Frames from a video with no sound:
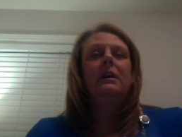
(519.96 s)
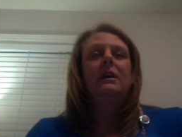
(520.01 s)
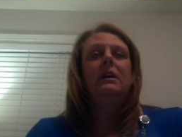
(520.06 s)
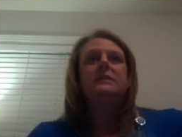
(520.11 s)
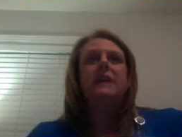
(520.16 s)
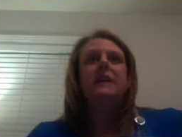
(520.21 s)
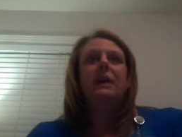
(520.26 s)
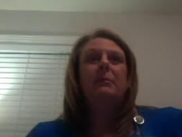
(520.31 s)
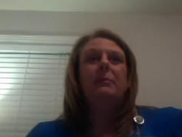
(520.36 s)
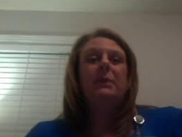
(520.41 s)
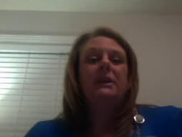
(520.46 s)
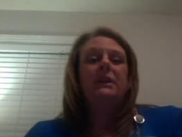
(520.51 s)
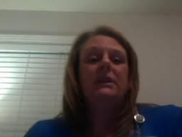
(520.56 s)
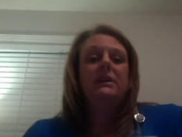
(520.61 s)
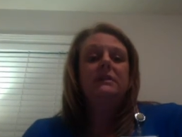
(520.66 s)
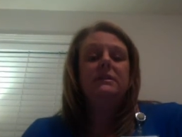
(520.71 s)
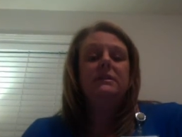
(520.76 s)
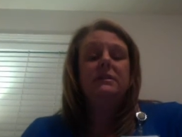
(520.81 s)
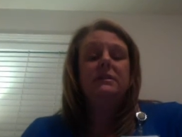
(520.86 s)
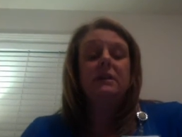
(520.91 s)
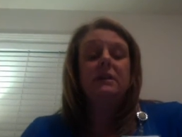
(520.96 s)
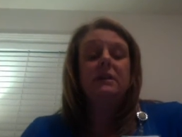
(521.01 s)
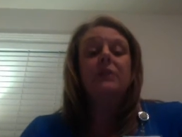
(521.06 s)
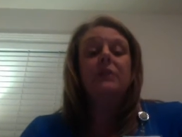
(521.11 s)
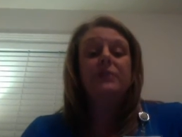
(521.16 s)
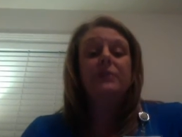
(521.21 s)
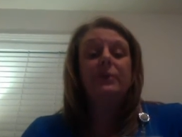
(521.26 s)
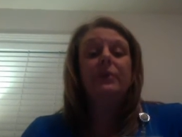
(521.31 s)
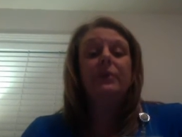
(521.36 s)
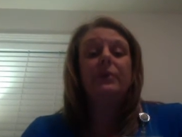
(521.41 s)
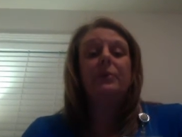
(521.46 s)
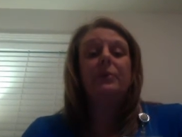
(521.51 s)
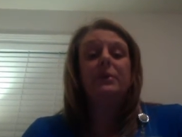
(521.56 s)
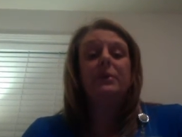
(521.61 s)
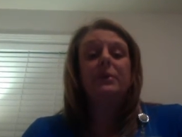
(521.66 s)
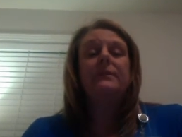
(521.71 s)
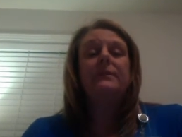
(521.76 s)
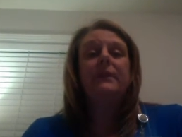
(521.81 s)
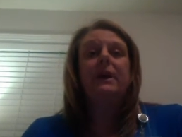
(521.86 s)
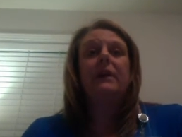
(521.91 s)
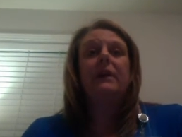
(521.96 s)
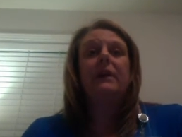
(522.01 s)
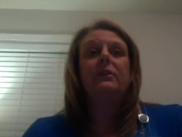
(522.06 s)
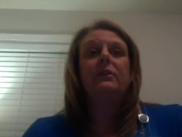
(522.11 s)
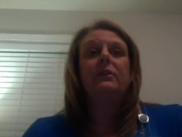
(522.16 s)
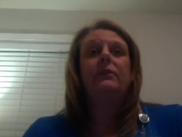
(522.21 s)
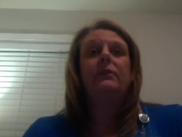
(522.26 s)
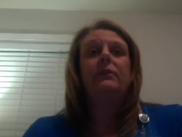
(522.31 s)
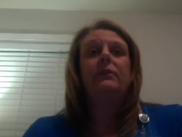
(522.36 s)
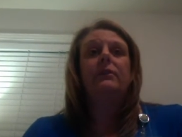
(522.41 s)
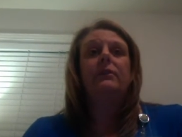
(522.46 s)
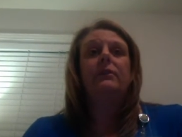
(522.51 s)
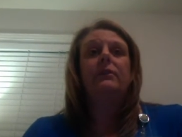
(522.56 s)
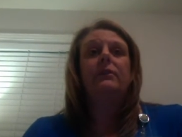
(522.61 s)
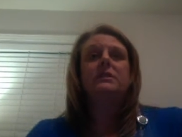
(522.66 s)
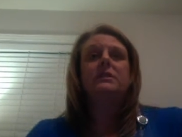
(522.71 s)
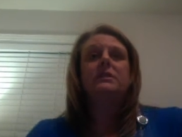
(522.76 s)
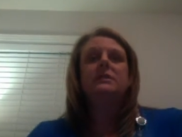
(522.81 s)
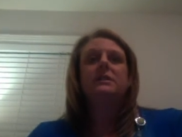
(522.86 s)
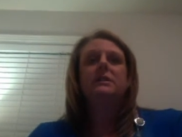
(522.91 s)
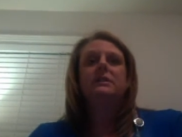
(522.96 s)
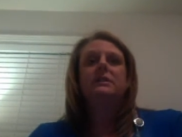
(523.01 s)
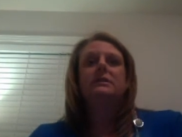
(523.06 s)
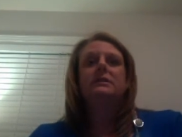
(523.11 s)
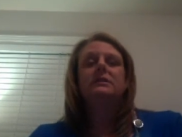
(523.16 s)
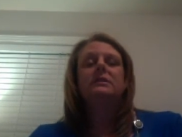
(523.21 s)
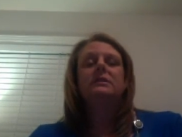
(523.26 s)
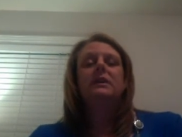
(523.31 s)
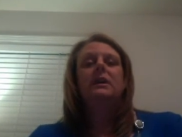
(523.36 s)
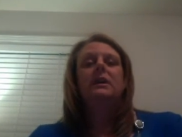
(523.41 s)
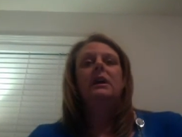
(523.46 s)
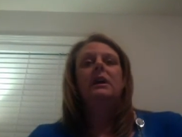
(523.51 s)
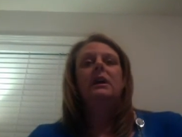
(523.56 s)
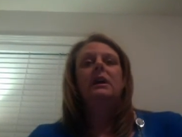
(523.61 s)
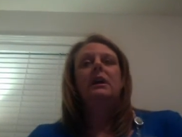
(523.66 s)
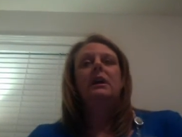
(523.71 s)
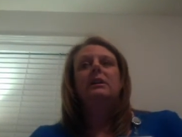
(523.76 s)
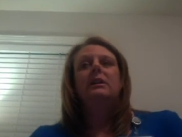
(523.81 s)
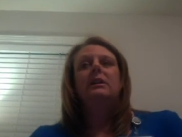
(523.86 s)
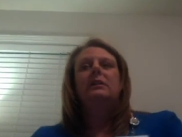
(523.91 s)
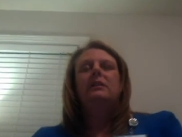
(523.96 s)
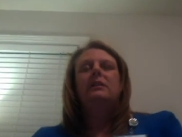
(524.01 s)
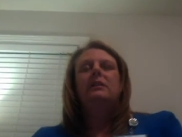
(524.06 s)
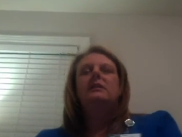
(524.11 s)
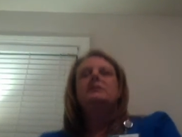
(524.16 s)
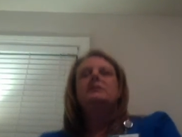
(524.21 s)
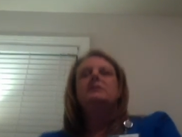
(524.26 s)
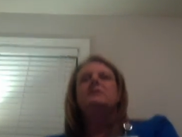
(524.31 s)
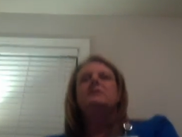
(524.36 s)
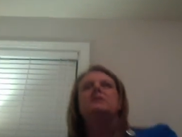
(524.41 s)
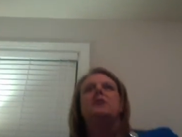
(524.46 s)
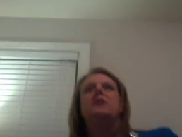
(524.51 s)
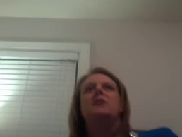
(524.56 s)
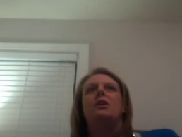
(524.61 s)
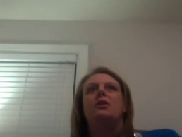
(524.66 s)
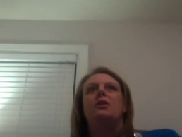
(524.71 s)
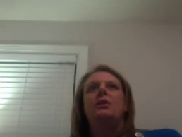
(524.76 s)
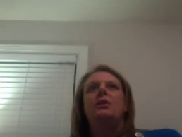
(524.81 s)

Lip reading: Diabetes is also a risk factor for heart disease. So